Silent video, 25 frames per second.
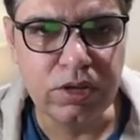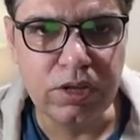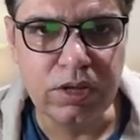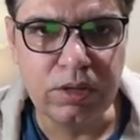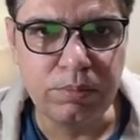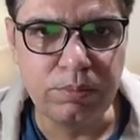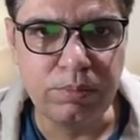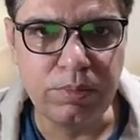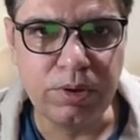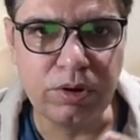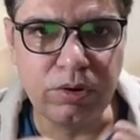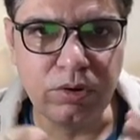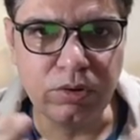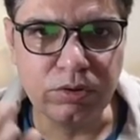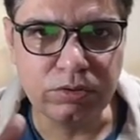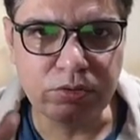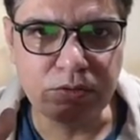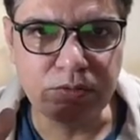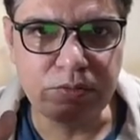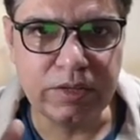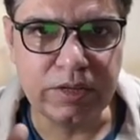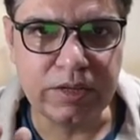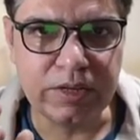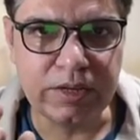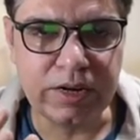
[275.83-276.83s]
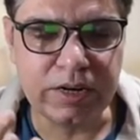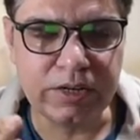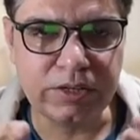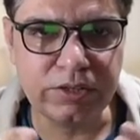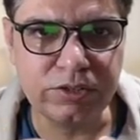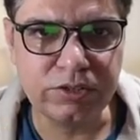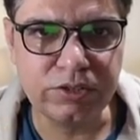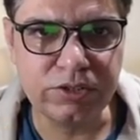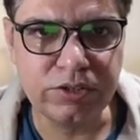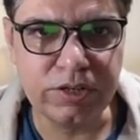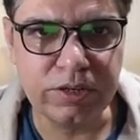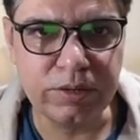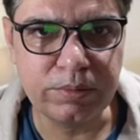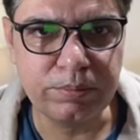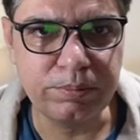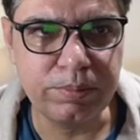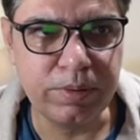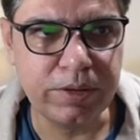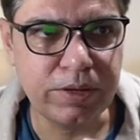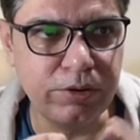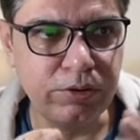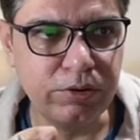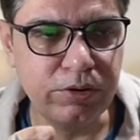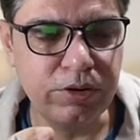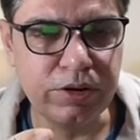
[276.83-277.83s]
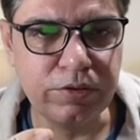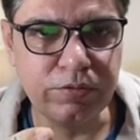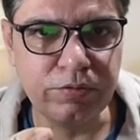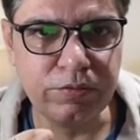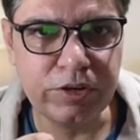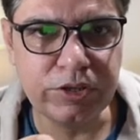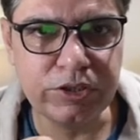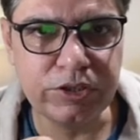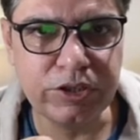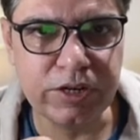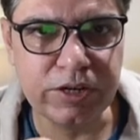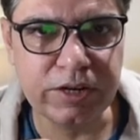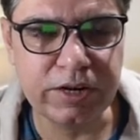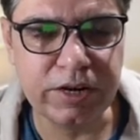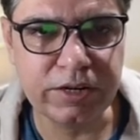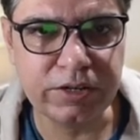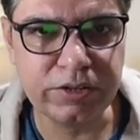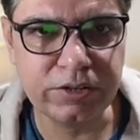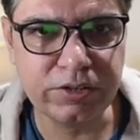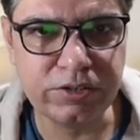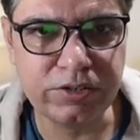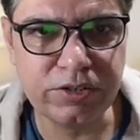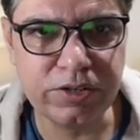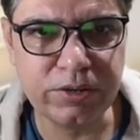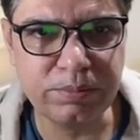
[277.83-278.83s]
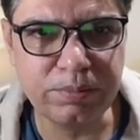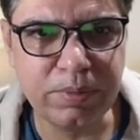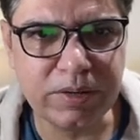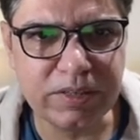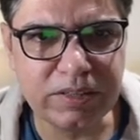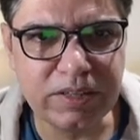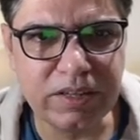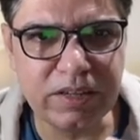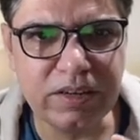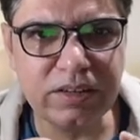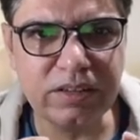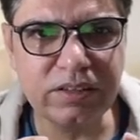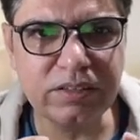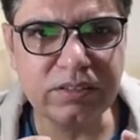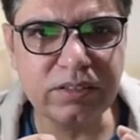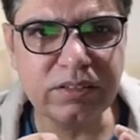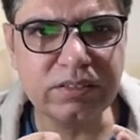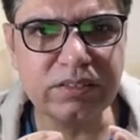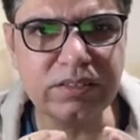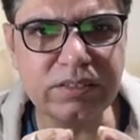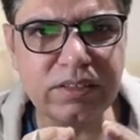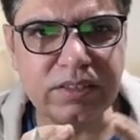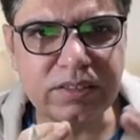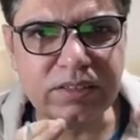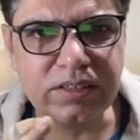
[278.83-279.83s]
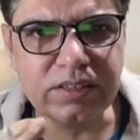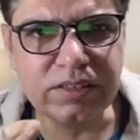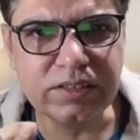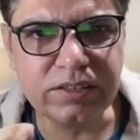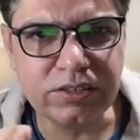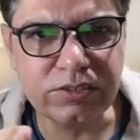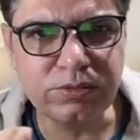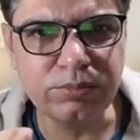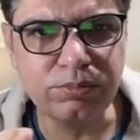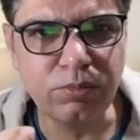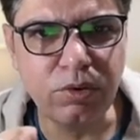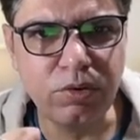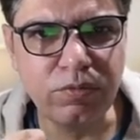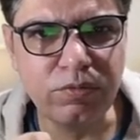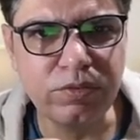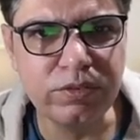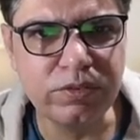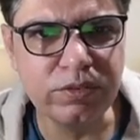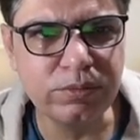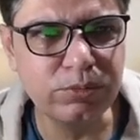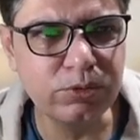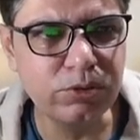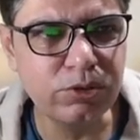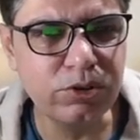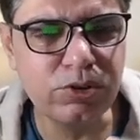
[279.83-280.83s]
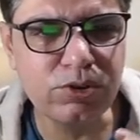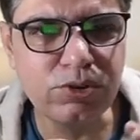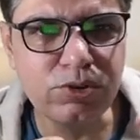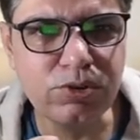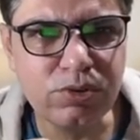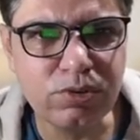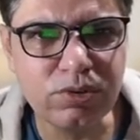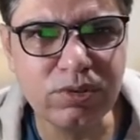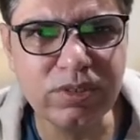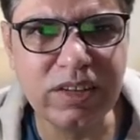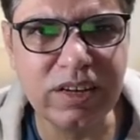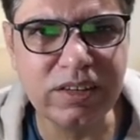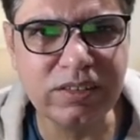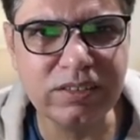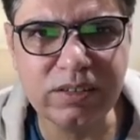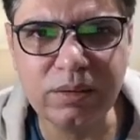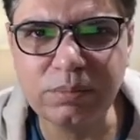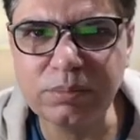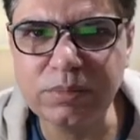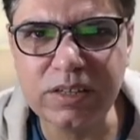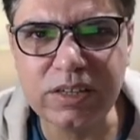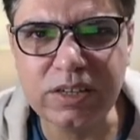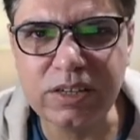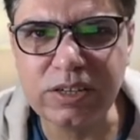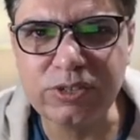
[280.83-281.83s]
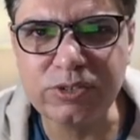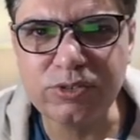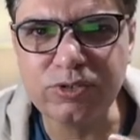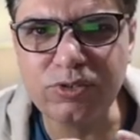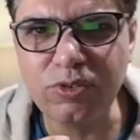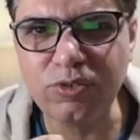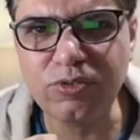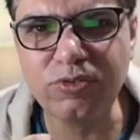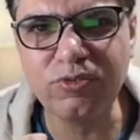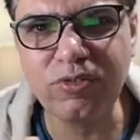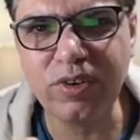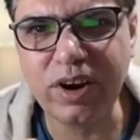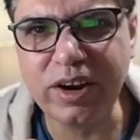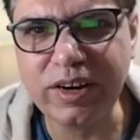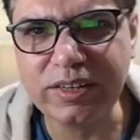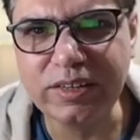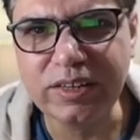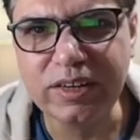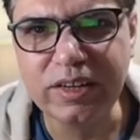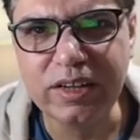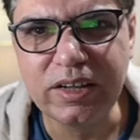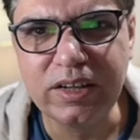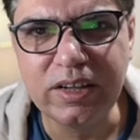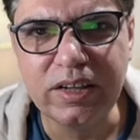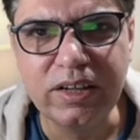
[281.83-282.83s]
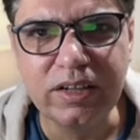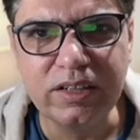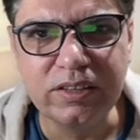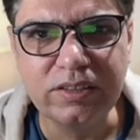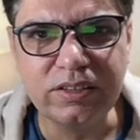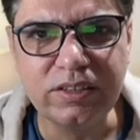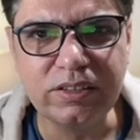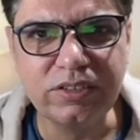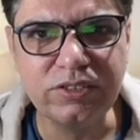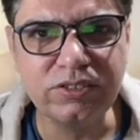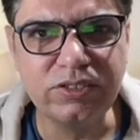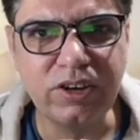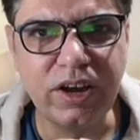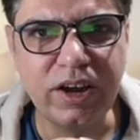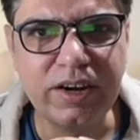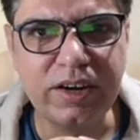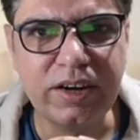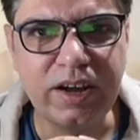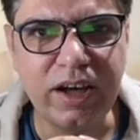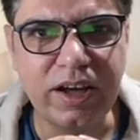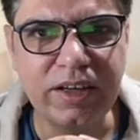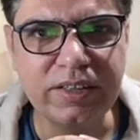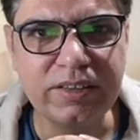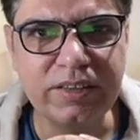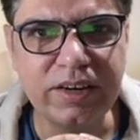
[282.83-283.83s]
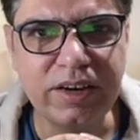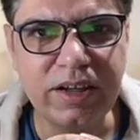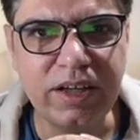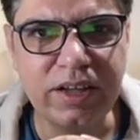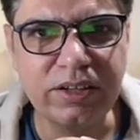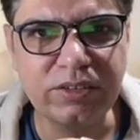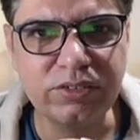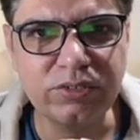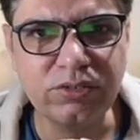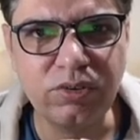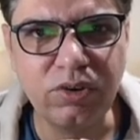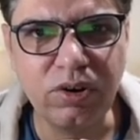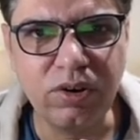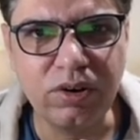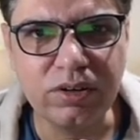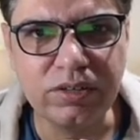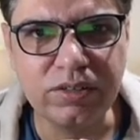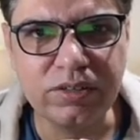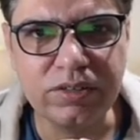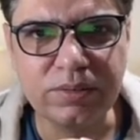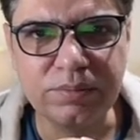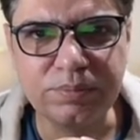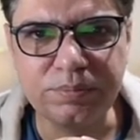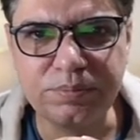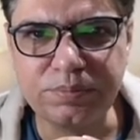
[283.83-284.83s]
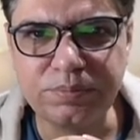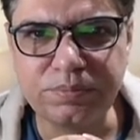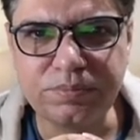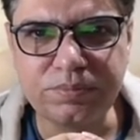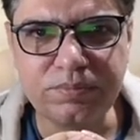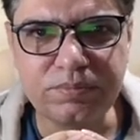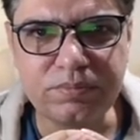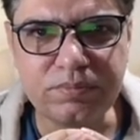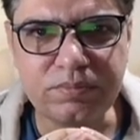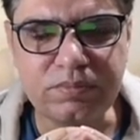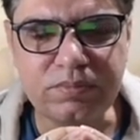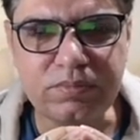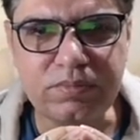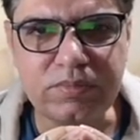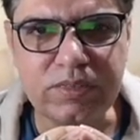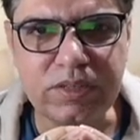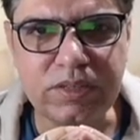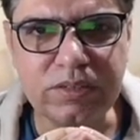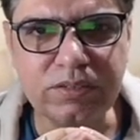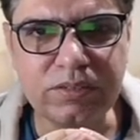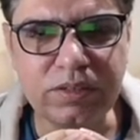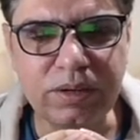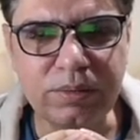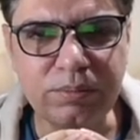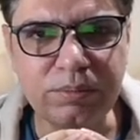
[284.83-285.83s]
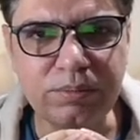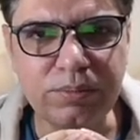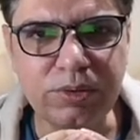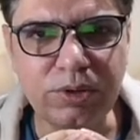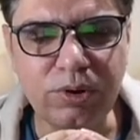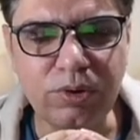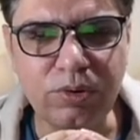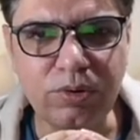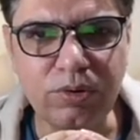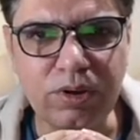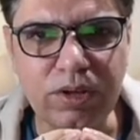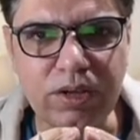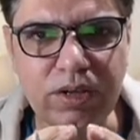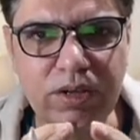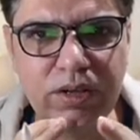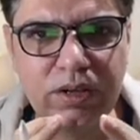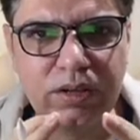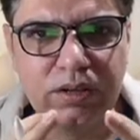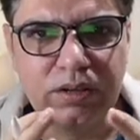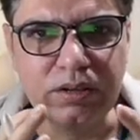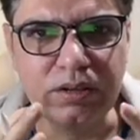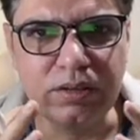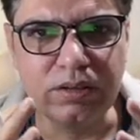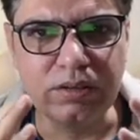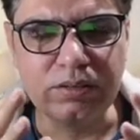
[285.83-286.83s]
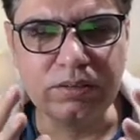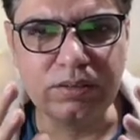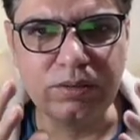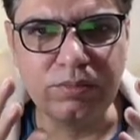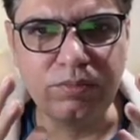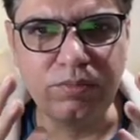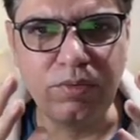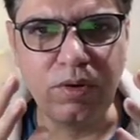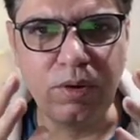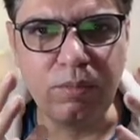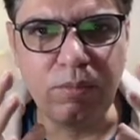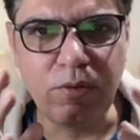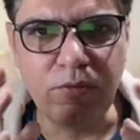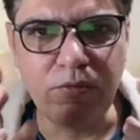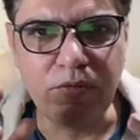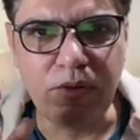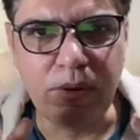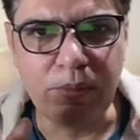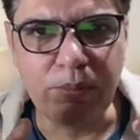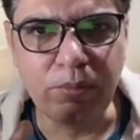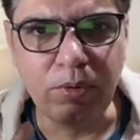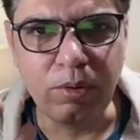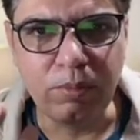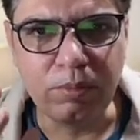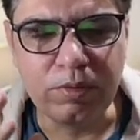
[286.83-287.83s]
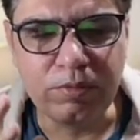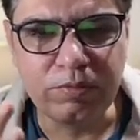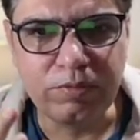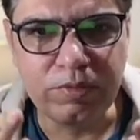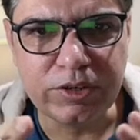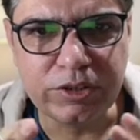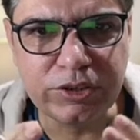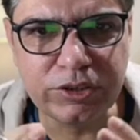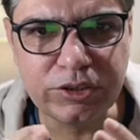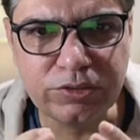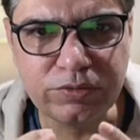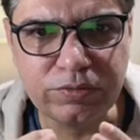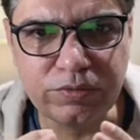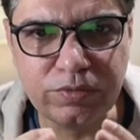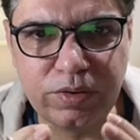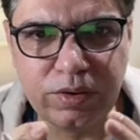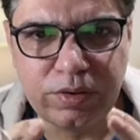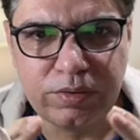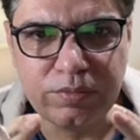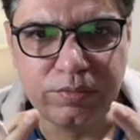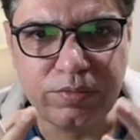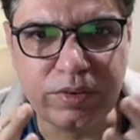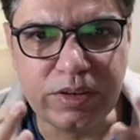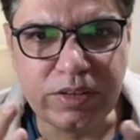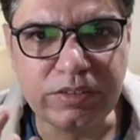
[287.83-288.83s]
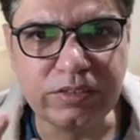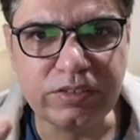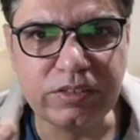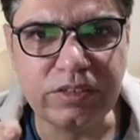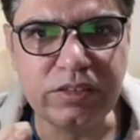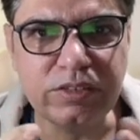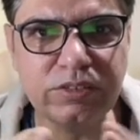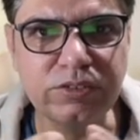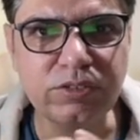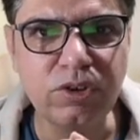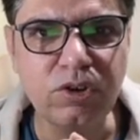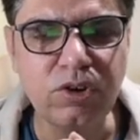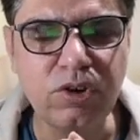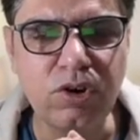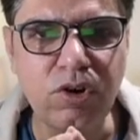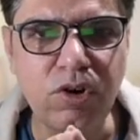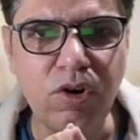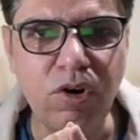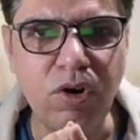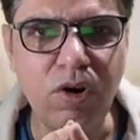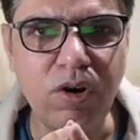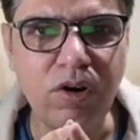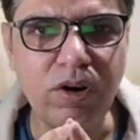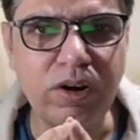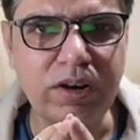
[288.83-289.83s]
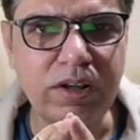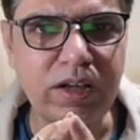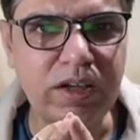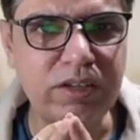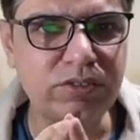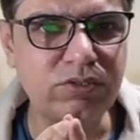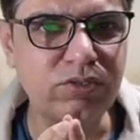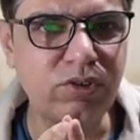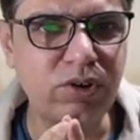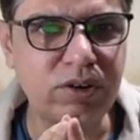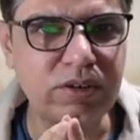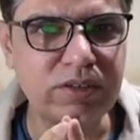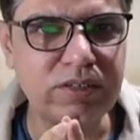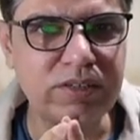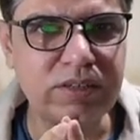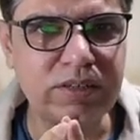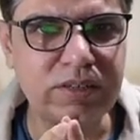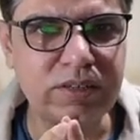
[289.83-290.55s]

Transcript: because of the characteristic, peculiar facial characteristic, but there is a subtle dysmorphism. So you know that something is not right. This child either has got some form of abnormal facies, or has got